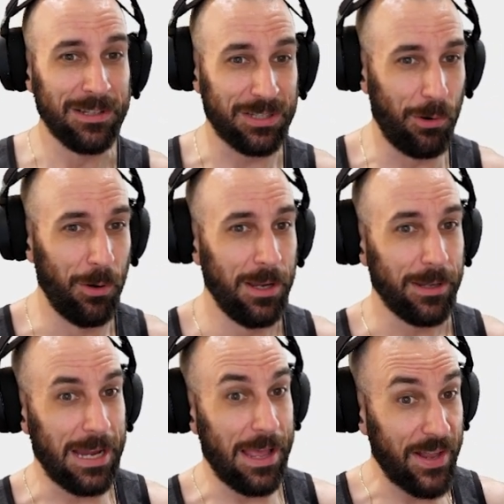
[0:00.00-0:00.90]
So
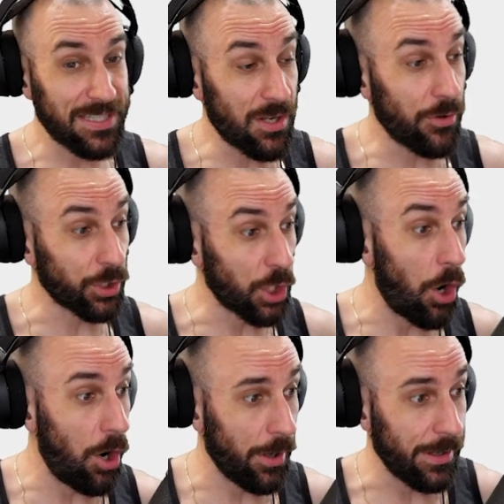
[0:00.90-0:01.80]
yeah, that's another
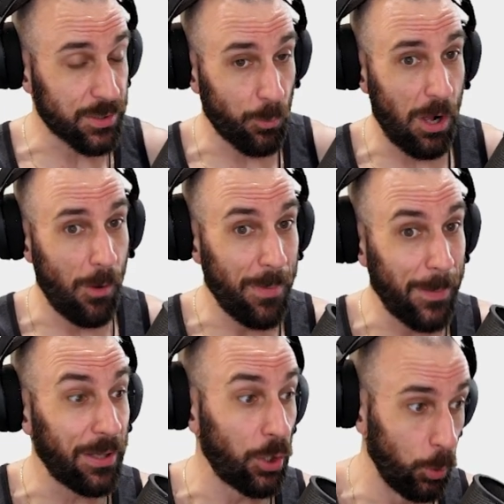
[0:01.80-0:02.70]
con as well.
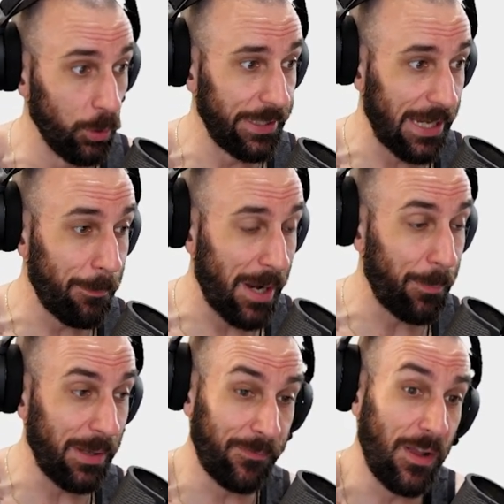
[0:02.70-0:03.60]
Maybe cooling it might
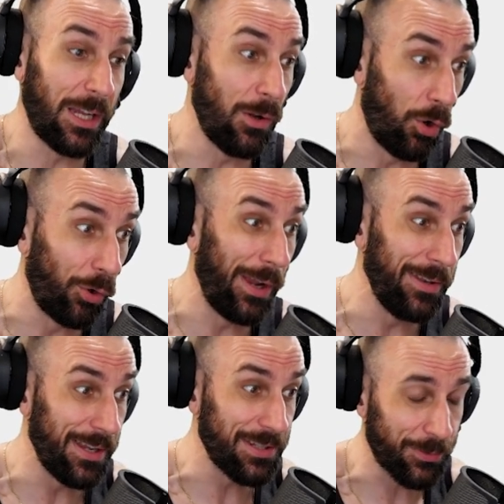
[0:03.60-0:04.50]
be fucking
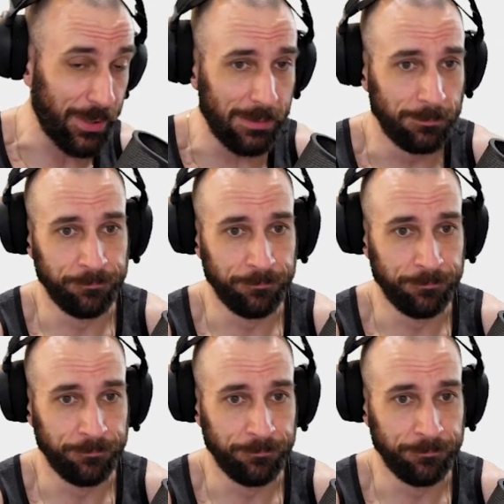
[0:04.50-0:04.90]
horrendous, right?